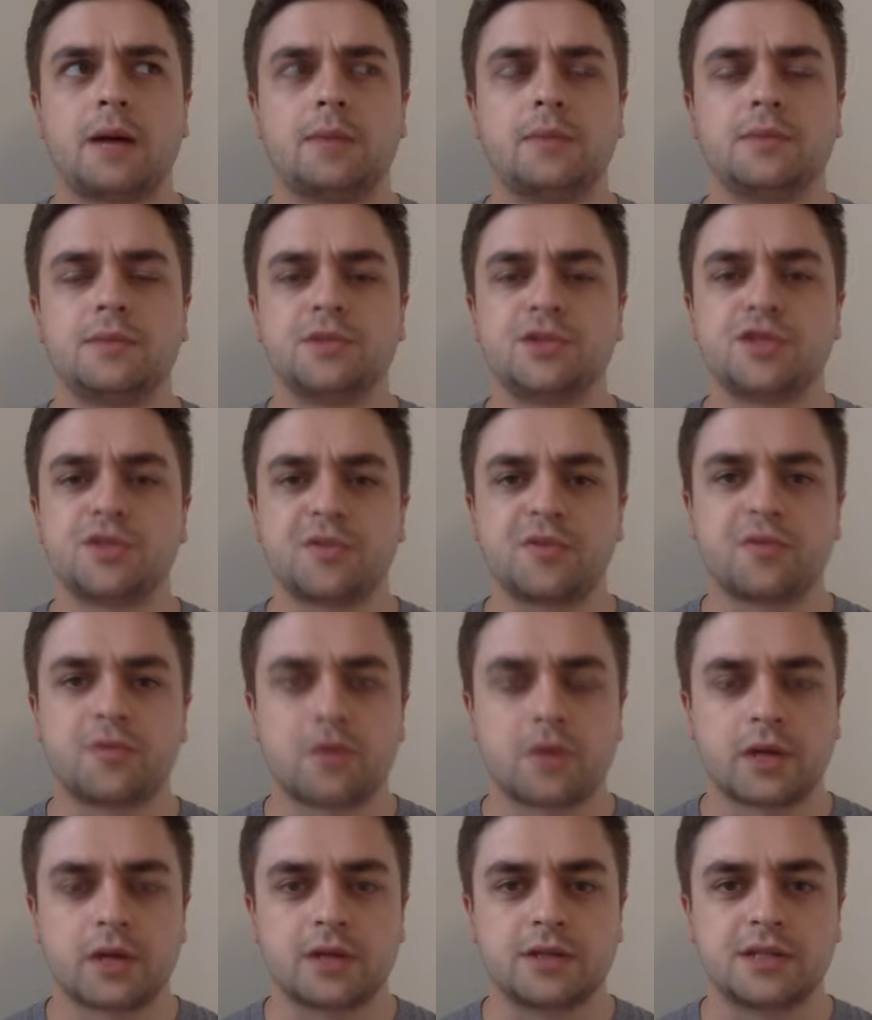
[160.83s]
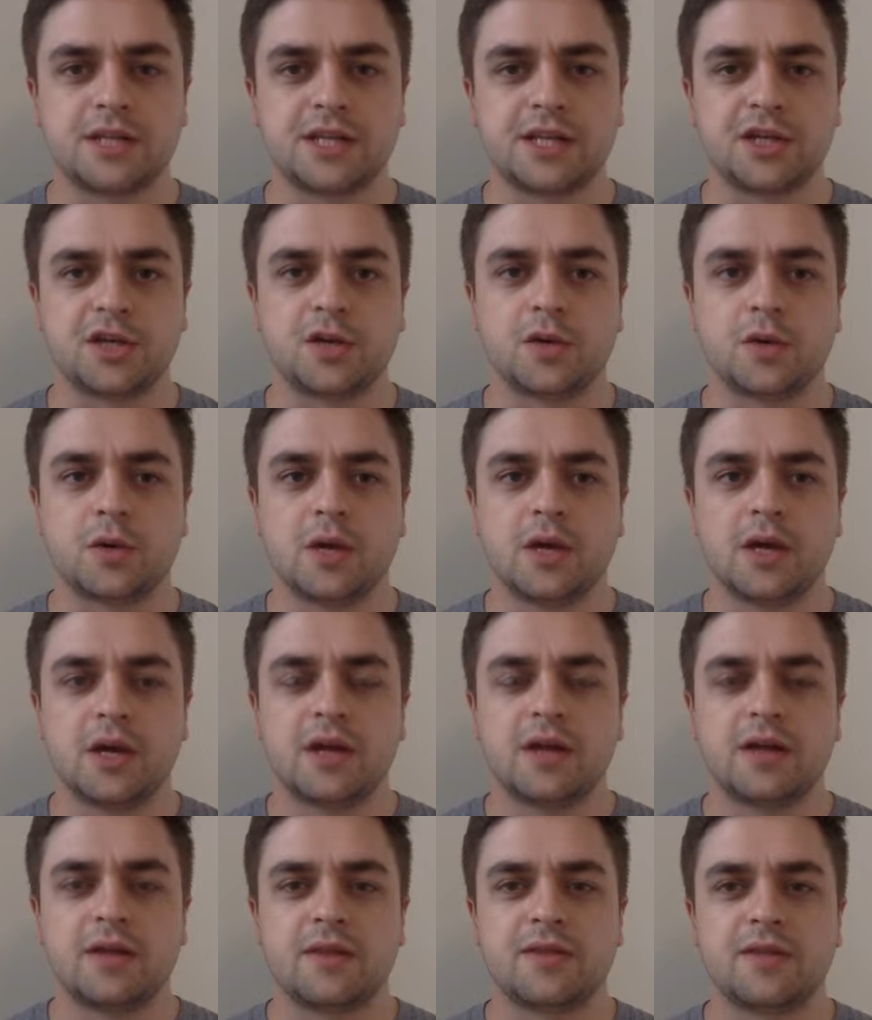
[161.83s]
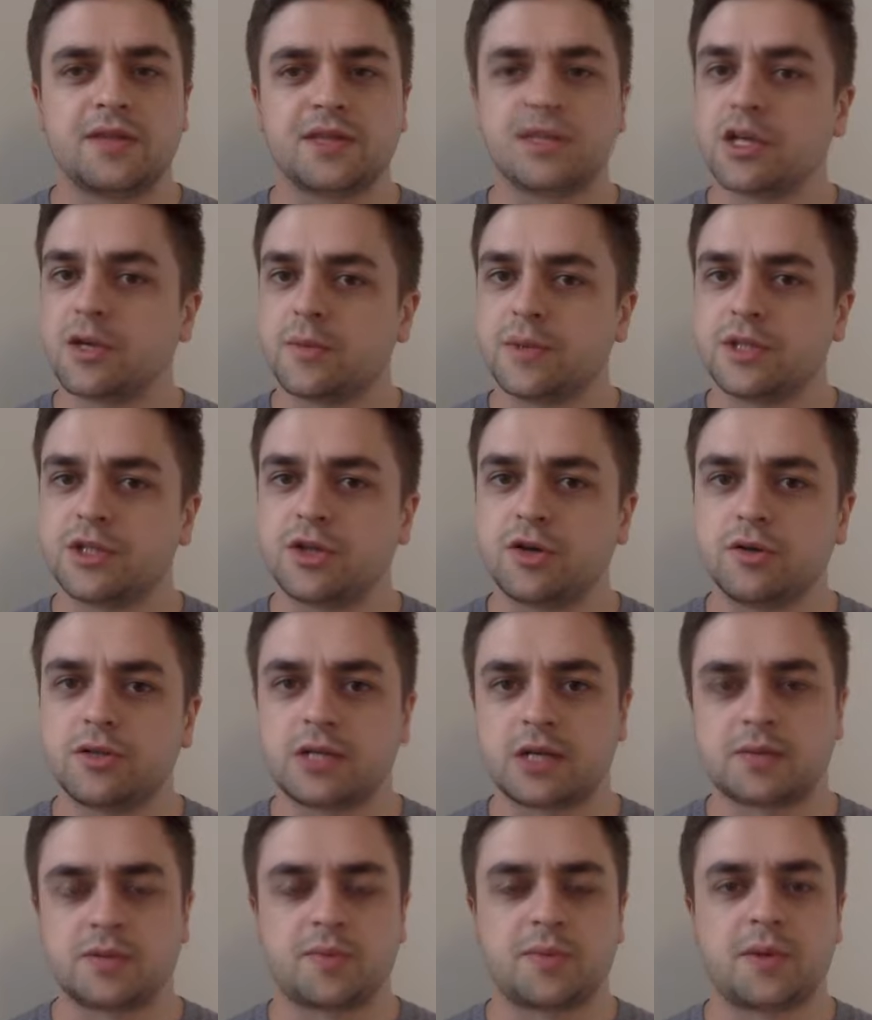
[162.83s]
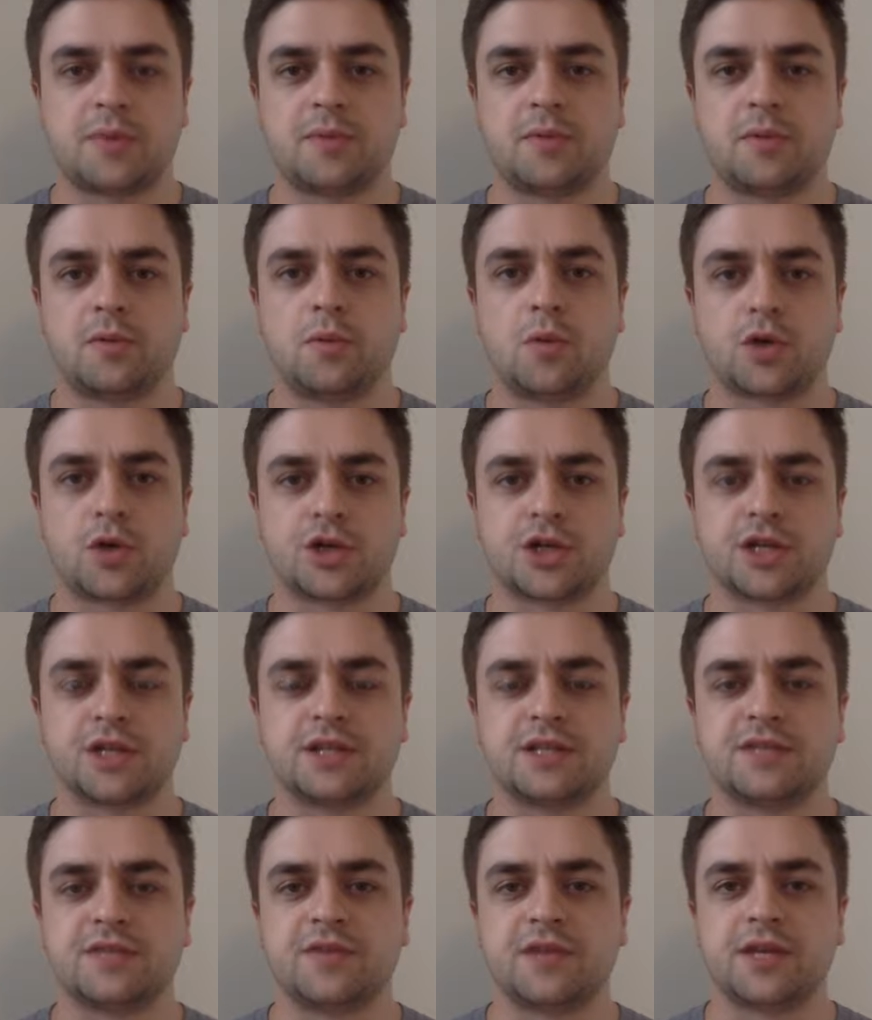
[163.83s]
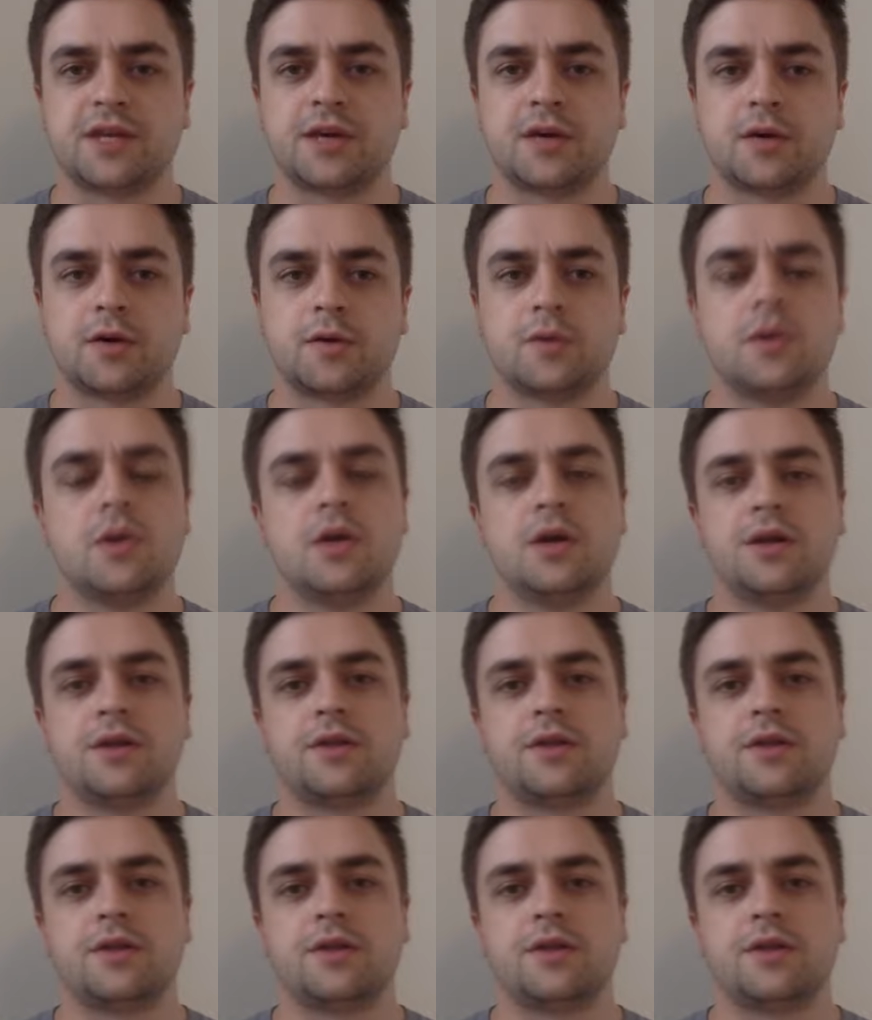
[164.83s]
just before I continue, there's going to be two types of people watching this video.